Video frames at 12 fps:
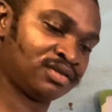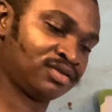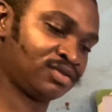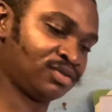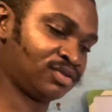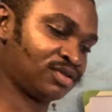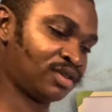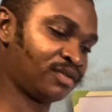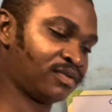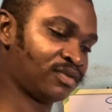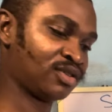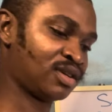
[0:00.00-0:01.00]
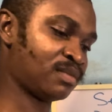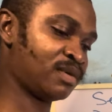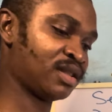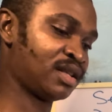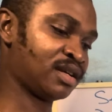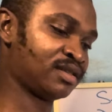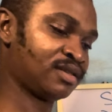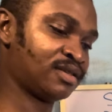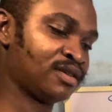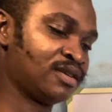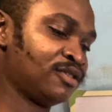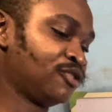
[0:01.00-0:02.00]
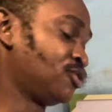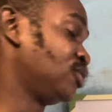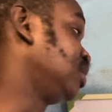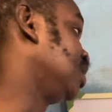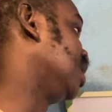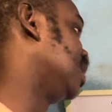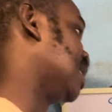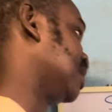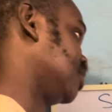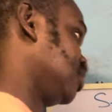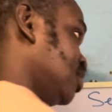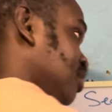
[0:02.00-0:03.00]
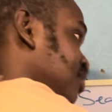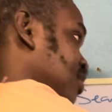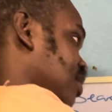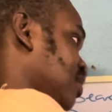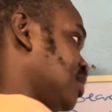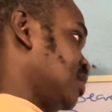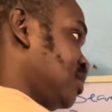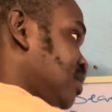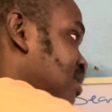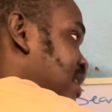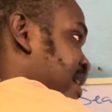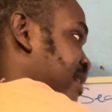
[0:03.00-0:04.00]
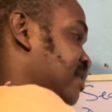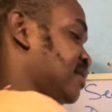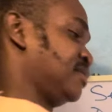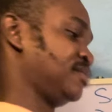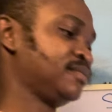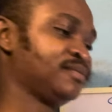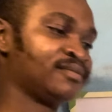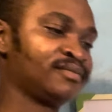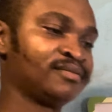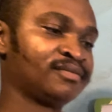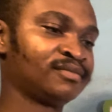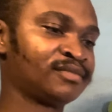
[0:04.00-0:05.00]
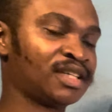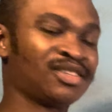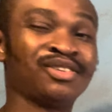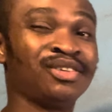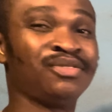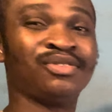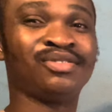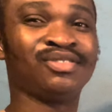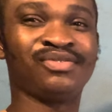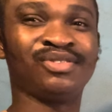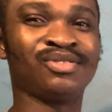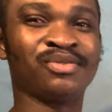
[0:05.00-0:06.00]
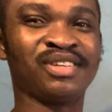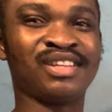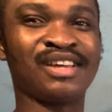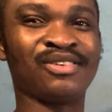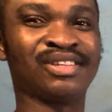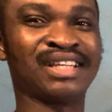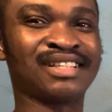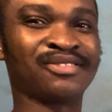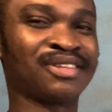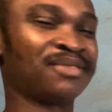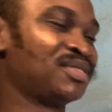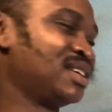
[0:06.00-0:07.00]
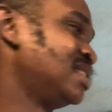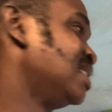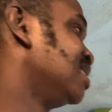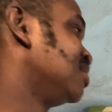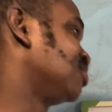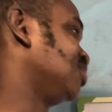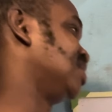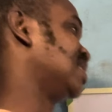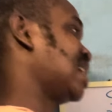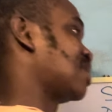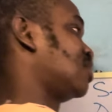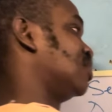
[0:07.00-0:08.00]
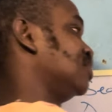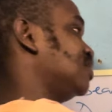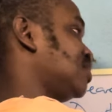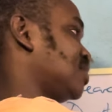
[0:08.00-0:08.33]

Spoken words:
So sorry about that. It's only A that's joined N. I don't even know whether you understand what I'm saying. So it's NACODs.